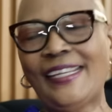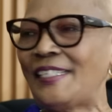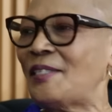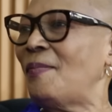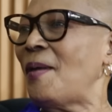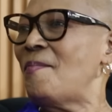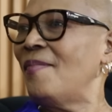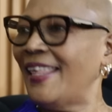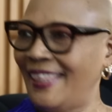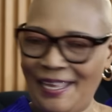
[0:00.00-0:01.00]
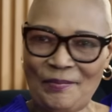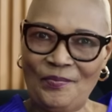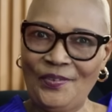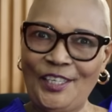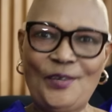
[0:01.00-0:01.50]
She's my mother.
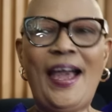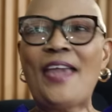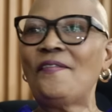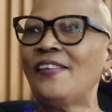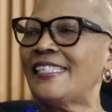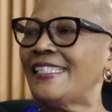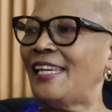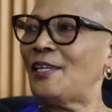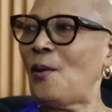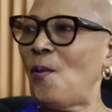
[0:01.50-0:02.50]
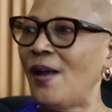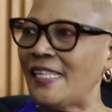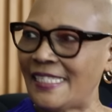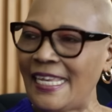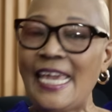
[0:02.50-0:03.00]
I visited her
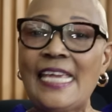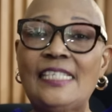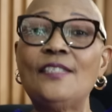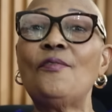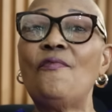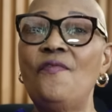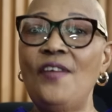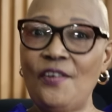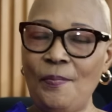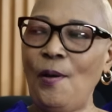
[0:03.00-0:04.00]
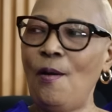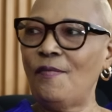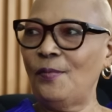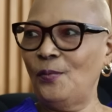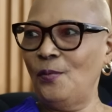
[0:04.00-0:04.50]
once. She's a very
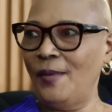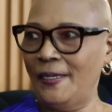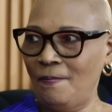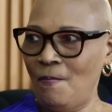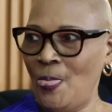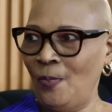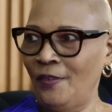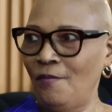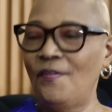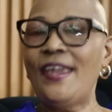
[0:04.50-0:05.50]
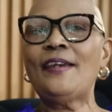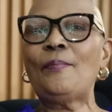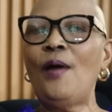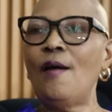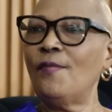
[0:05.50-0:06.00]
powerful woman. Very
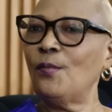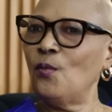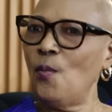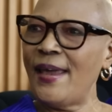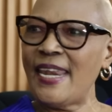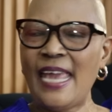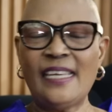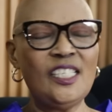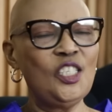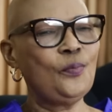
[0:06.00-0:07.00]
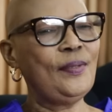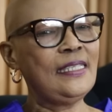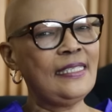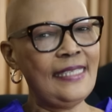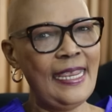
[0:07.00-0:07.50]
powerful woman, and she's been
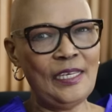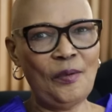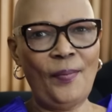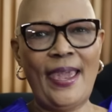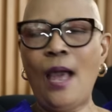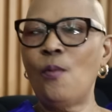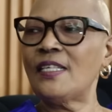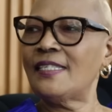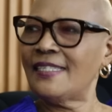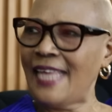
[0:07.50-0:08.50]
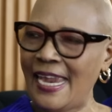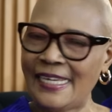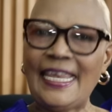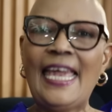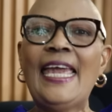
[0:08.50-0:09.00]
standing by our
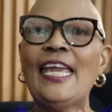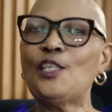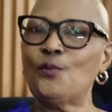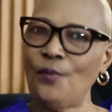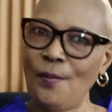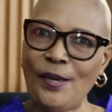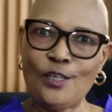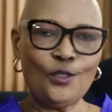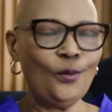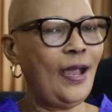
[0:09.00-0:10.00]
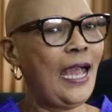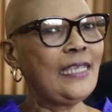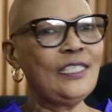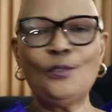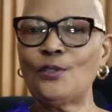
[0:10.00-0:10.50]
side as women. So
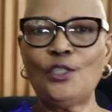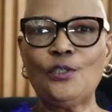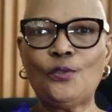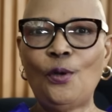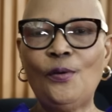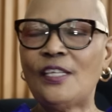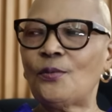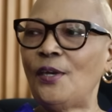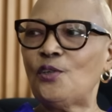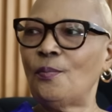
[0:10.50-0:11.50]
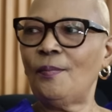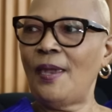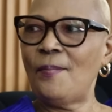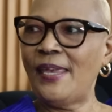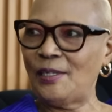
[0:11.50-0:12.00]
she's always going to be
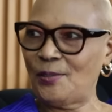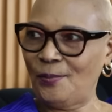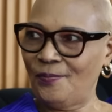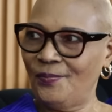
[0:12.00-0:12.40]
my mentor.